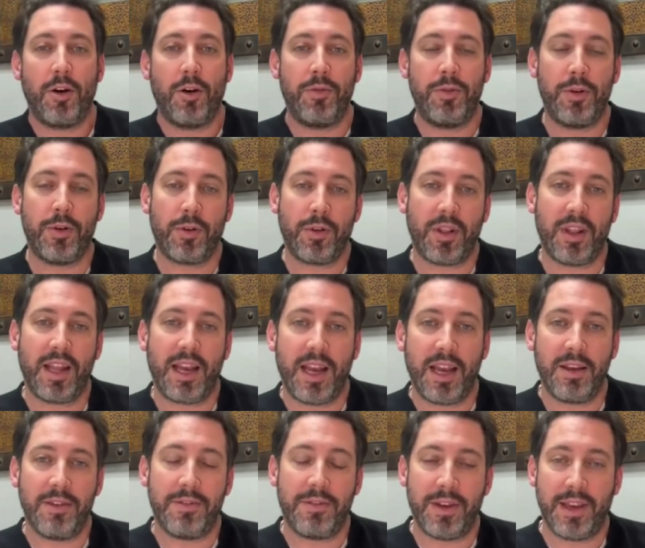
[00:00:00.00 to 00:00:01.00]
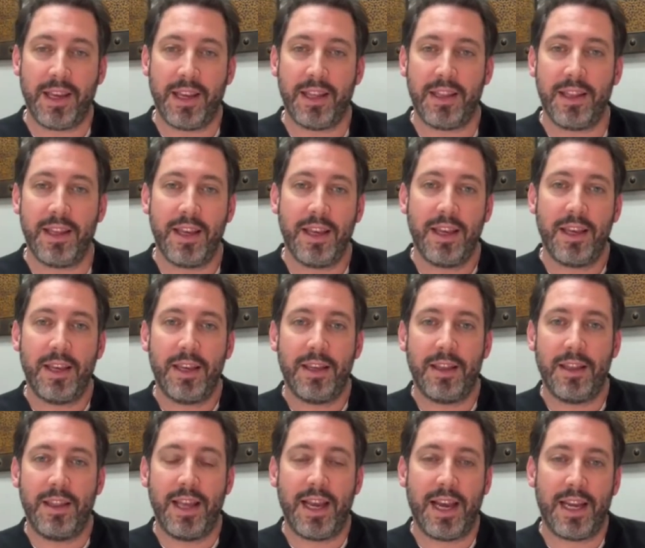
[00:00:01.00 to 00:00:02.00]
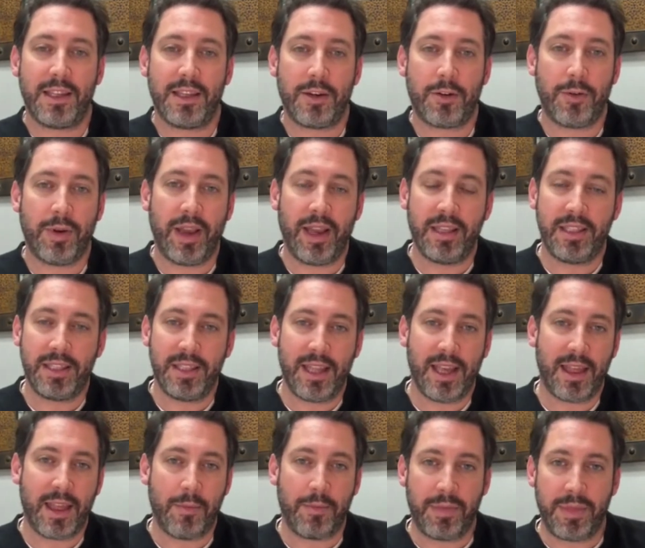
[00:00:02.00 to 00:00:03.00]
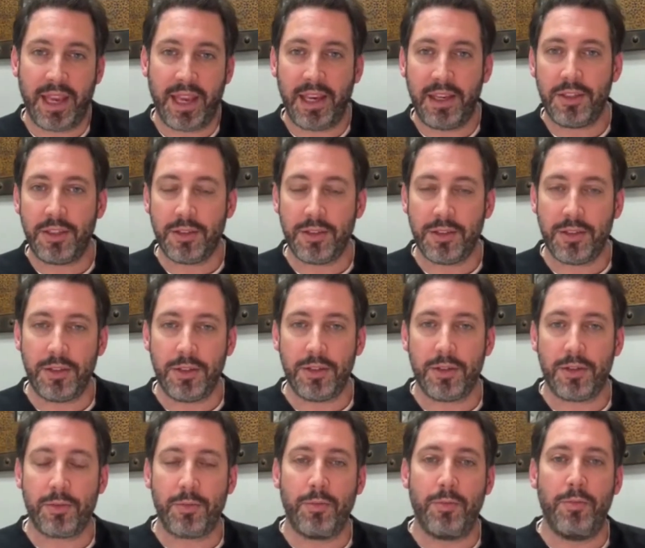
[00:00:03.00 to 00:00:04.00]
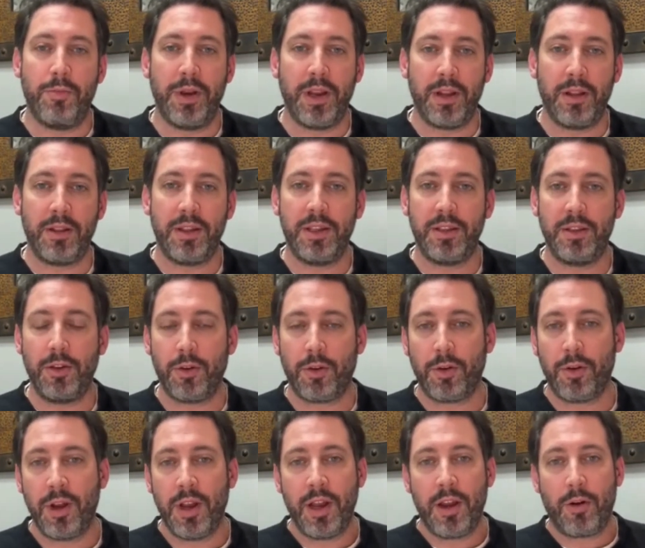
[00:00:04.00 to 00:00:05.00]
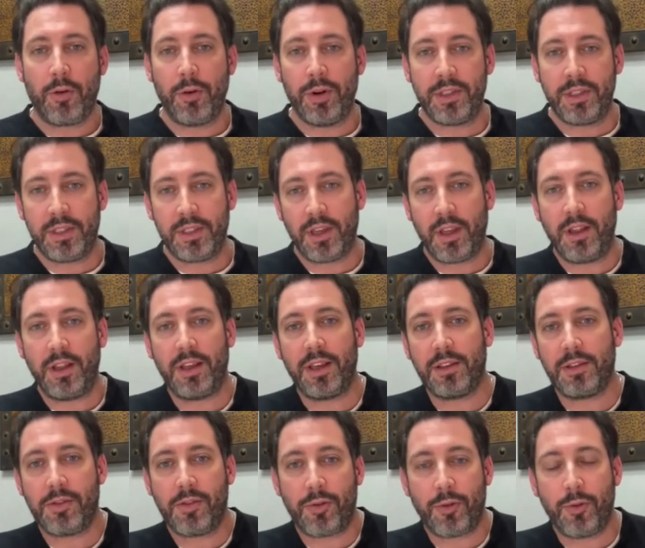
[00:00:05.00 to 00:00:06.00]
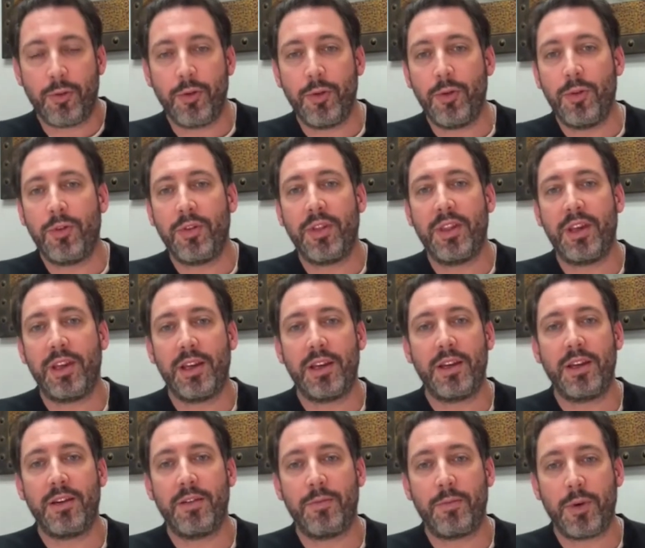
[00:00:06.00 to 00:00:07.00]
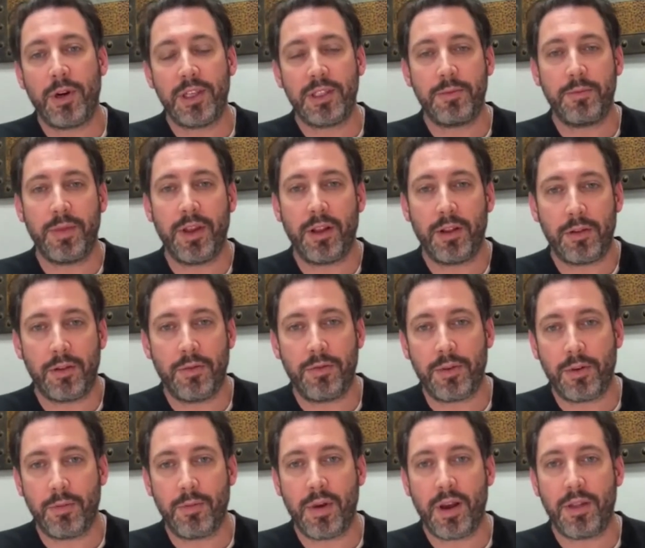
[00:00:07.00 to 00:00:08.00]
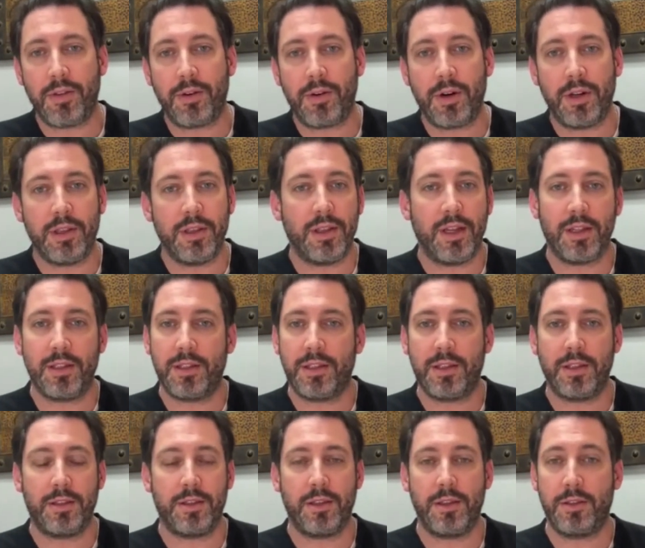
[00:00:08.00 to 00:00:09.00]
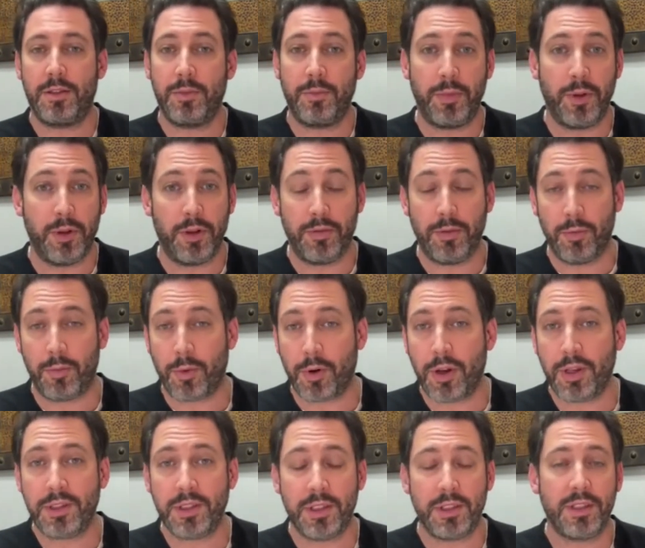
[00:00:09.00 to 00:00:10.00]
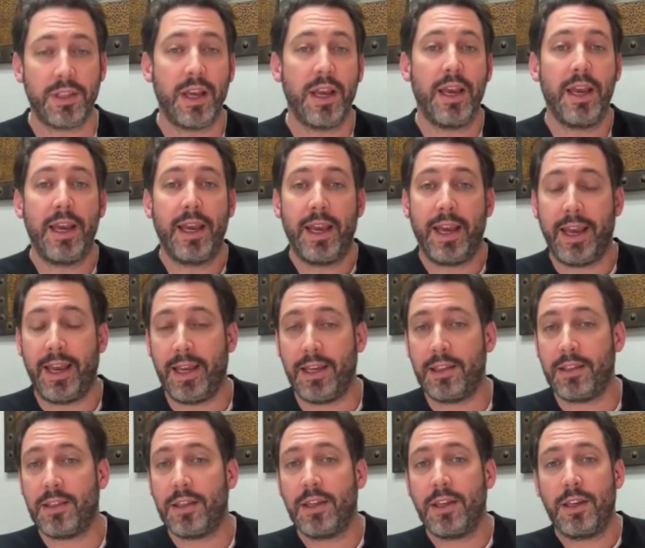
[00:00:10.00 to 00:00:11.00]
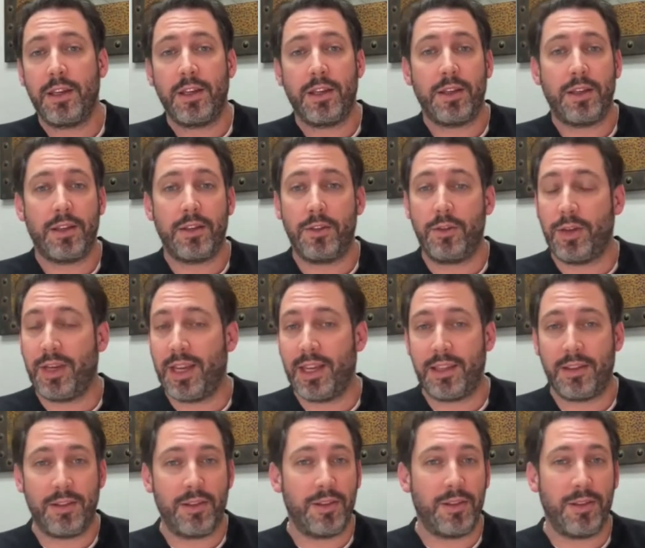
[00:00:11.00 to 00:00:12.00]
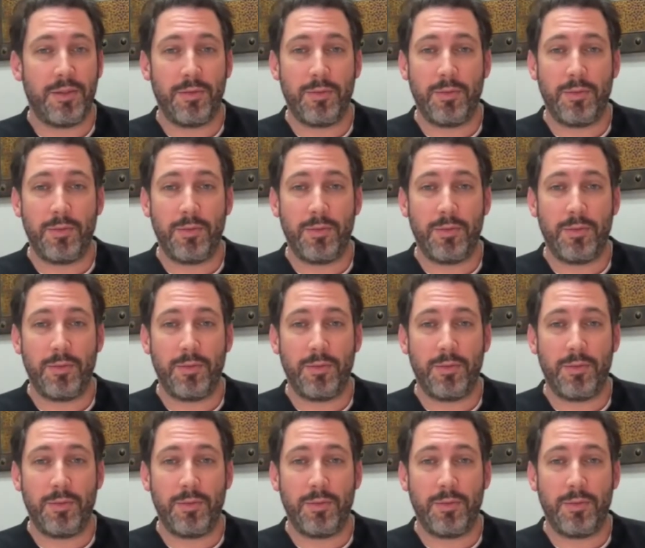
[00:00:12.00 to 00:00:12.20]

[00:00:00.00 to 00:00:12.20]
of your life, and that creates an adaptation. You're building your resilience through the breast milk of your mother, and it's a beautiful process. And you get